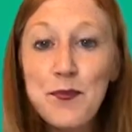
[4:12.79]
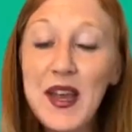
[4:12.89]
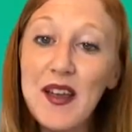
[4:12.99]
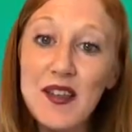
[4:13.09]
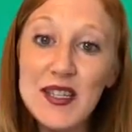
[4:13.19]

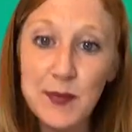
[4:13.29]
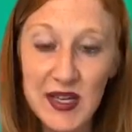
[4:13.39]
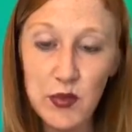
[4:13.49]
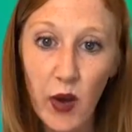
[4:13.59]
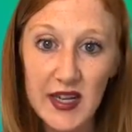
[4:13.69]
being in this
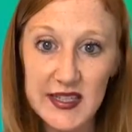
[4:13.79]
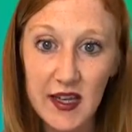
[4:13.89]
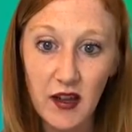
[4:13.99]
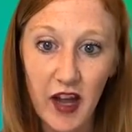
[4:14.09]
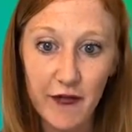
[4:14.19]
place where I
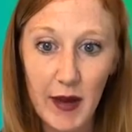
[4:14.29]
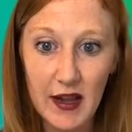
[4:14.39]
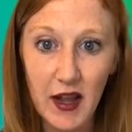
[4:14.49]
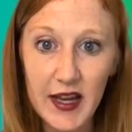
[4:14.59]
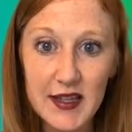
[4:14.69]
see a lot of my
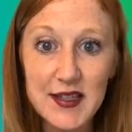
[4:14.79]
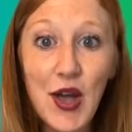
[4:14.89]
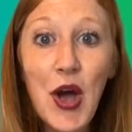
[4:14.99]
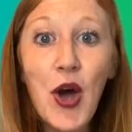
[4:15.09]
clients,